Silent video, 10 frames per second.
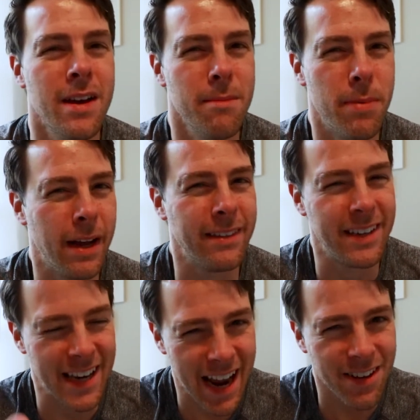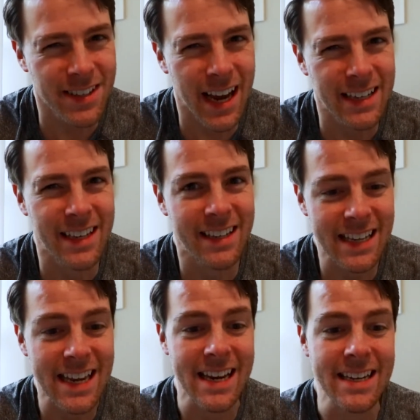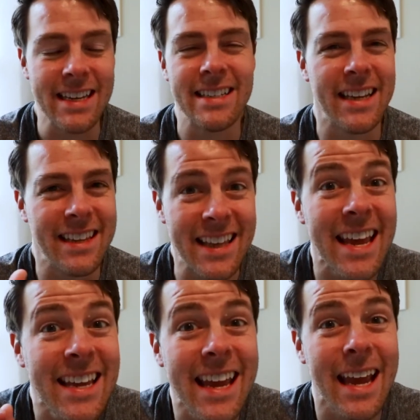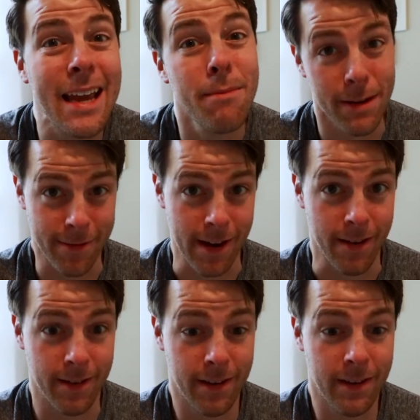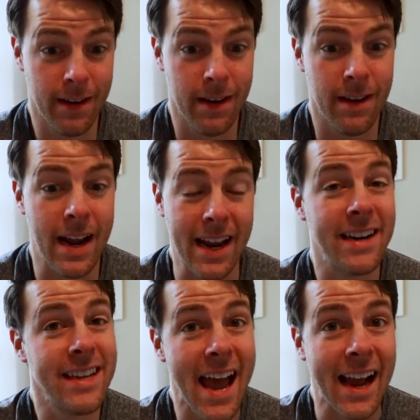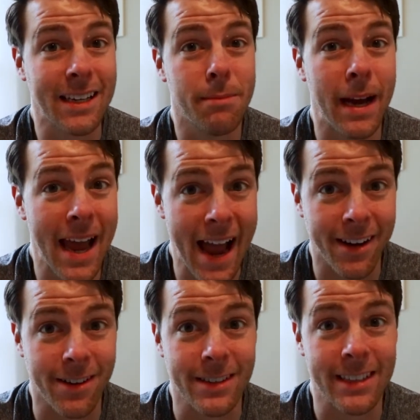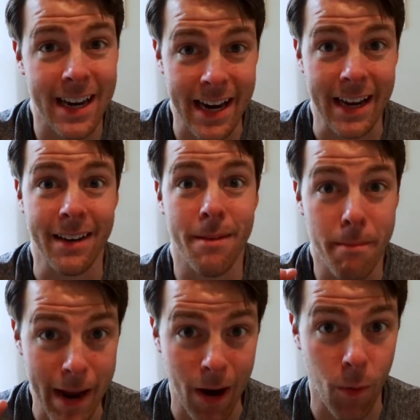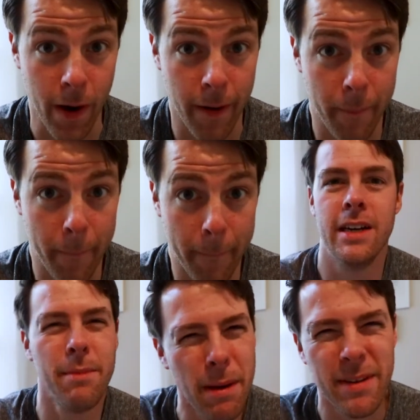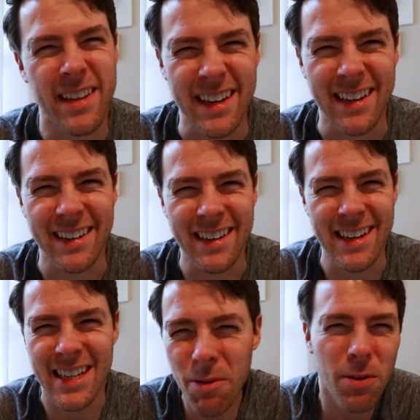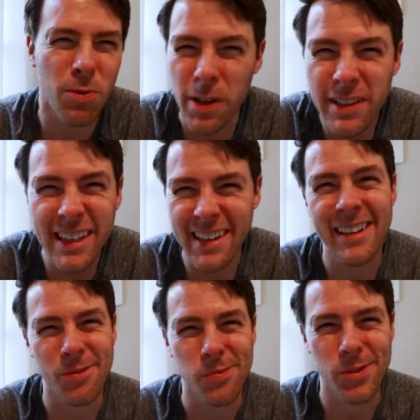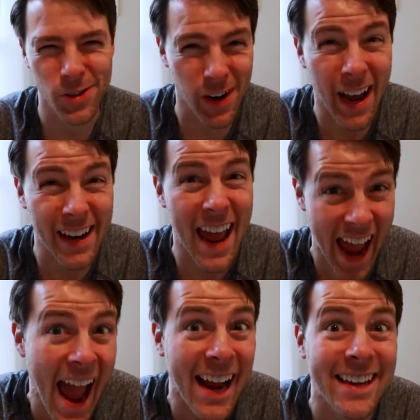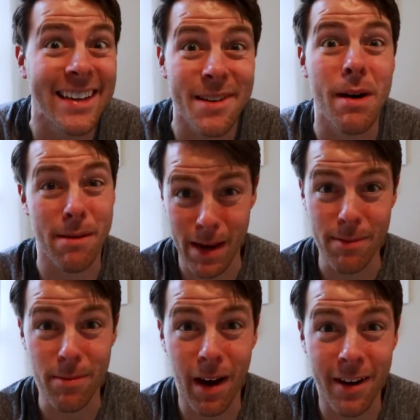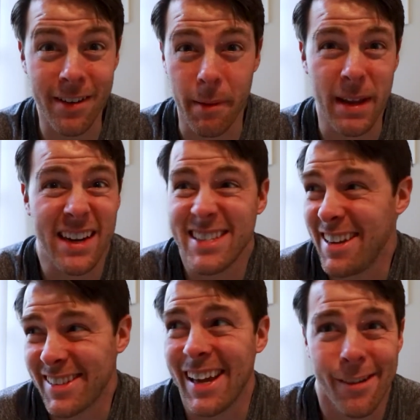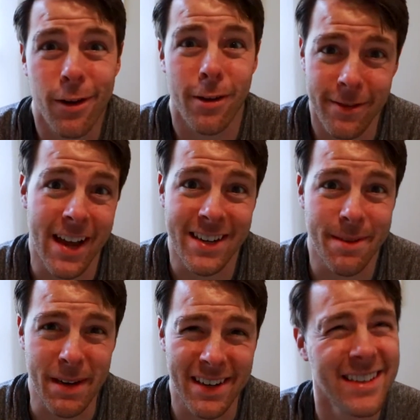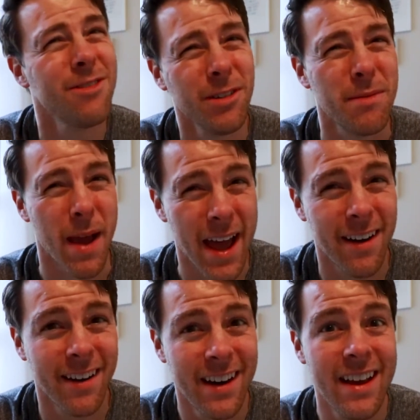But the downside to these is that they can be found and attacked by hackers and malware. You might be thinking, is anyone really gonna try to hack into my baby monitor? I mean, it sounds kind of far-fetched. I mean, does it really matter?